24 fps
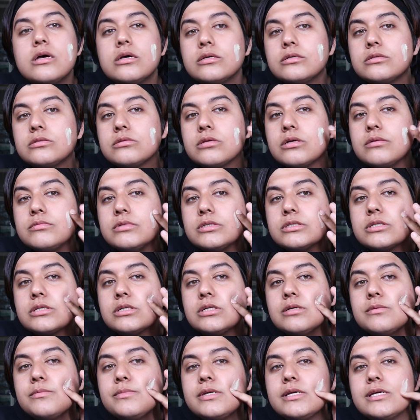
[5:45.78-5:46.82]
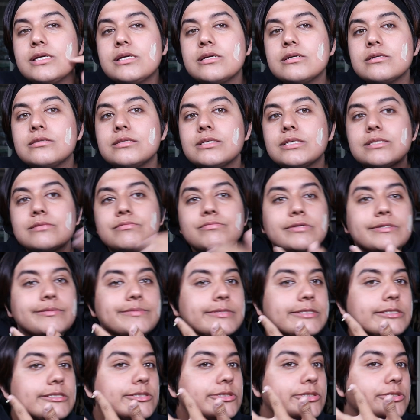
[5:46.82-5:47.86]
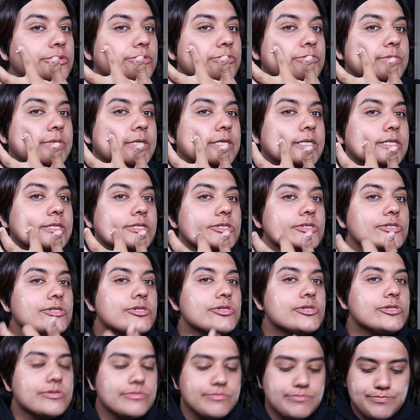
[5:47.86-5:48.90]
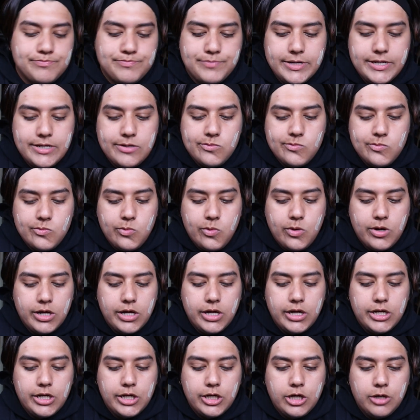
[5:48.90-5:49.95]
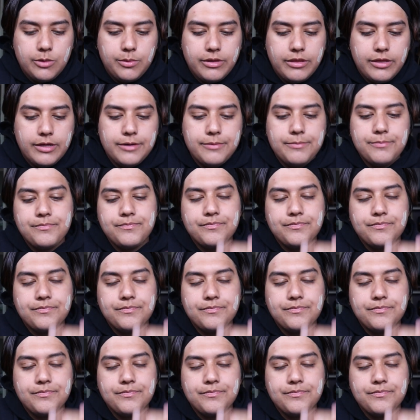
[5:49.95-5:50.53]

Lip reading: So I'm just going to be, that's probably too much, but we're going to go with it.